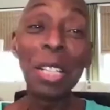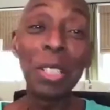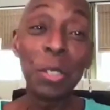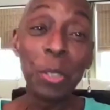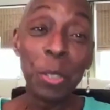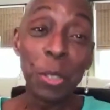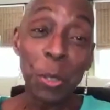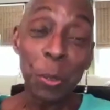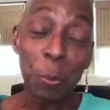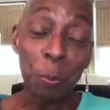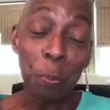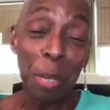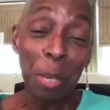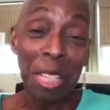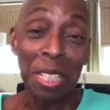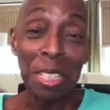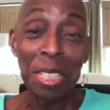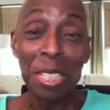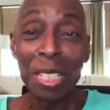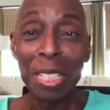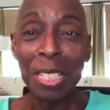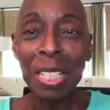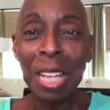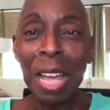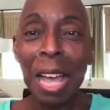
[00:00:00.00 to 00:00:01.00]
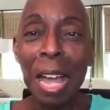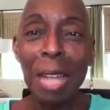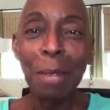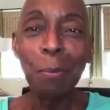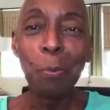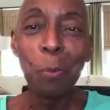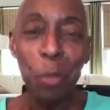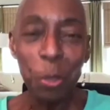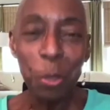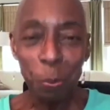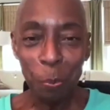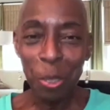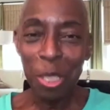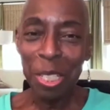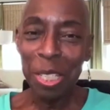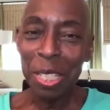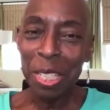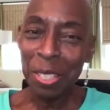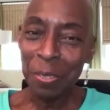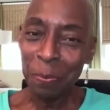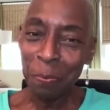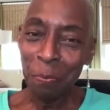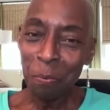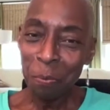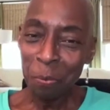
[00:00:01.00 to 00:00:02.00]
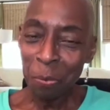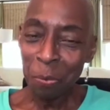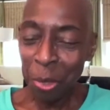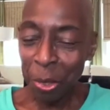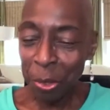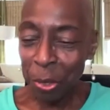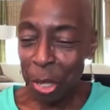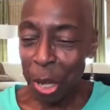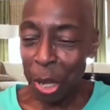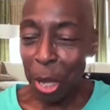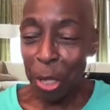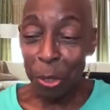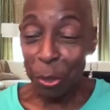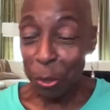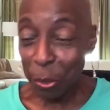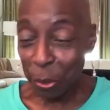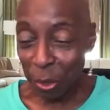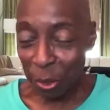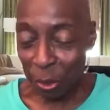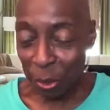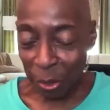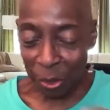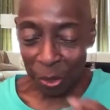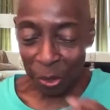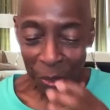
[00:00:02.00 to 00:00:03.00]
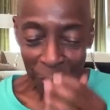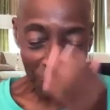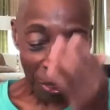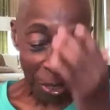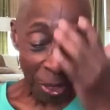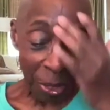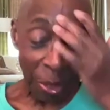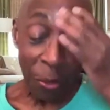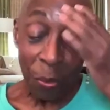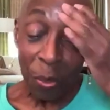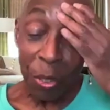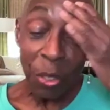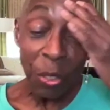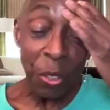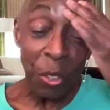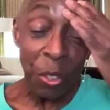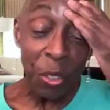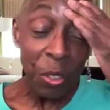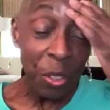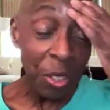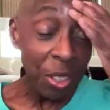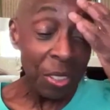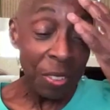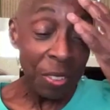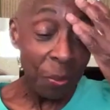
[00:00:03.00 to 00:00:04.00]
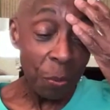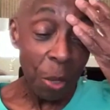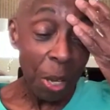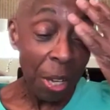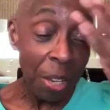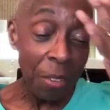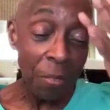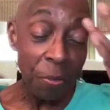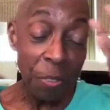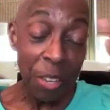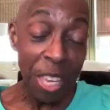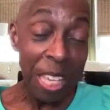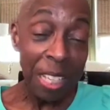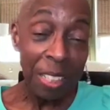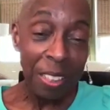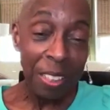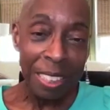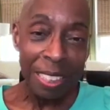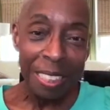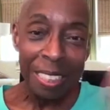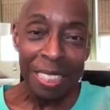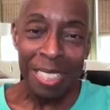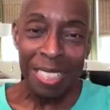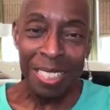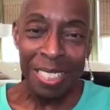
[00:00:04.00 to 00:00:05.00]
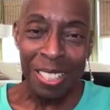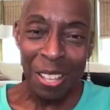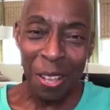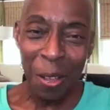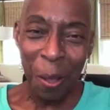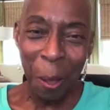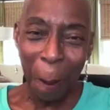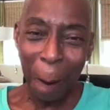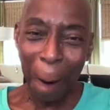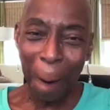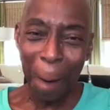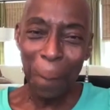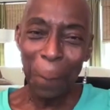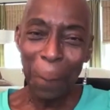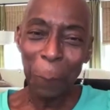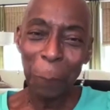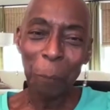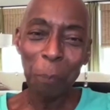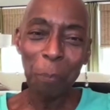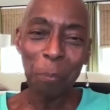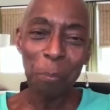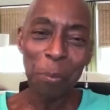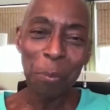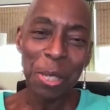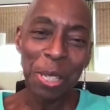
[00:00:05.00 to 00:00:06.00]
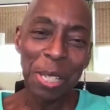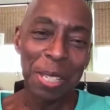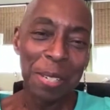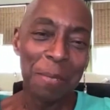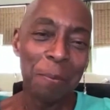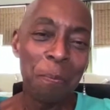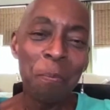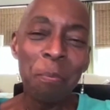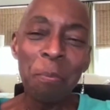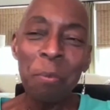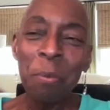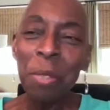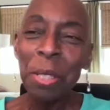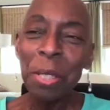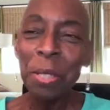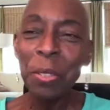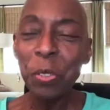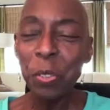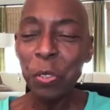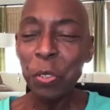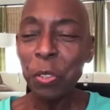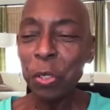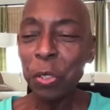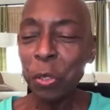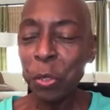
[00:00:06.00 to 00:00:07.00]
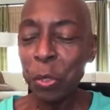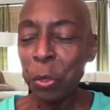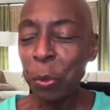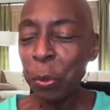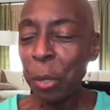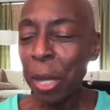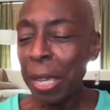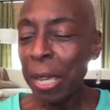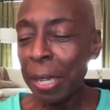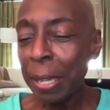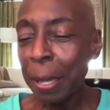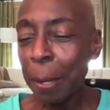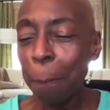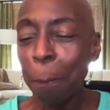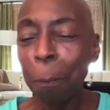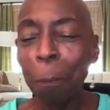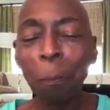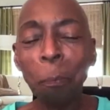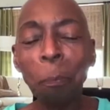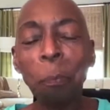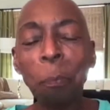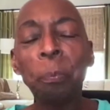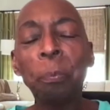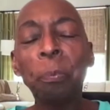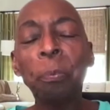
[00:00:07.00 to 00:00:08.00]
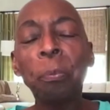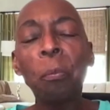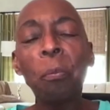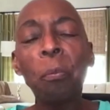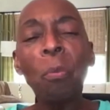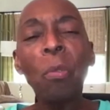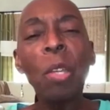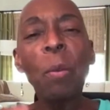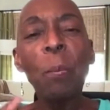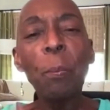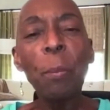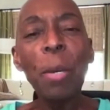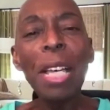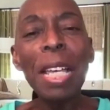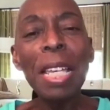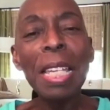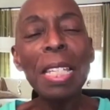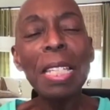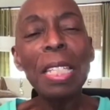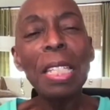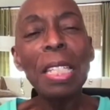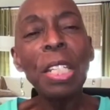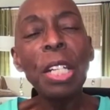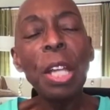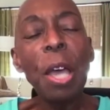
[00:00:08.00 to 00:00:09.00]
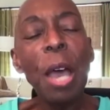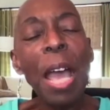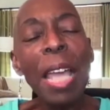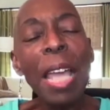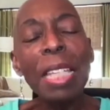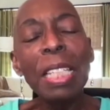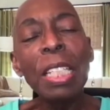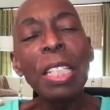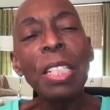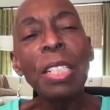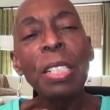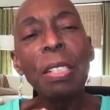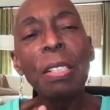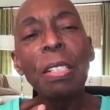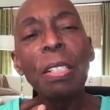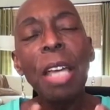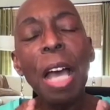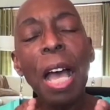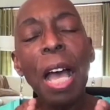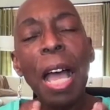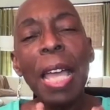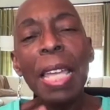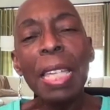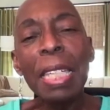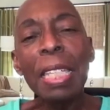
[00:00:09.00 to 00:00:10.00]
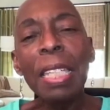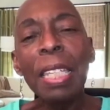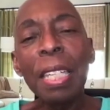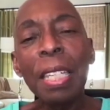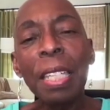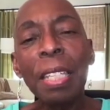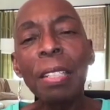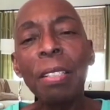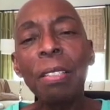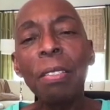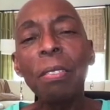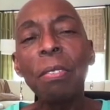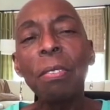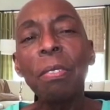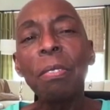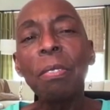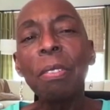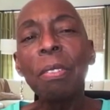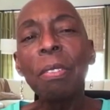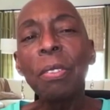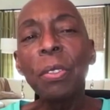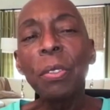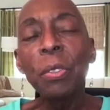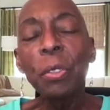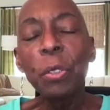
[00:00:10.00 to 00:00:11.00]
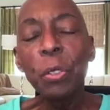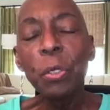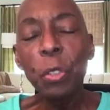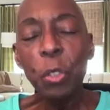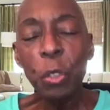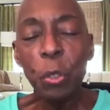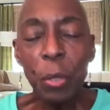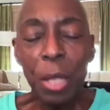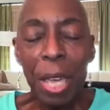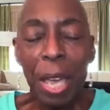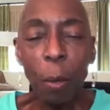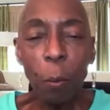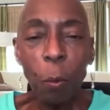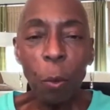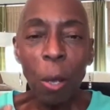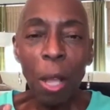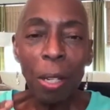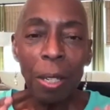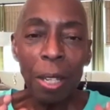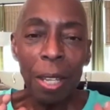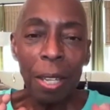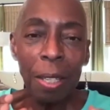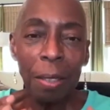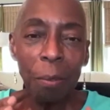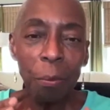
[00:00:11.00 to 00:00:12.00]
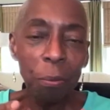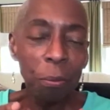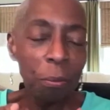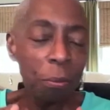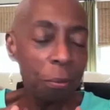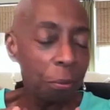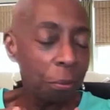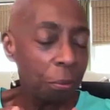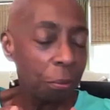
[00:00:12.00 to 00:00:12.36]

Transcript: who has spent any time with me knows this is a failing, but it's just who I am. But I can do that while I'm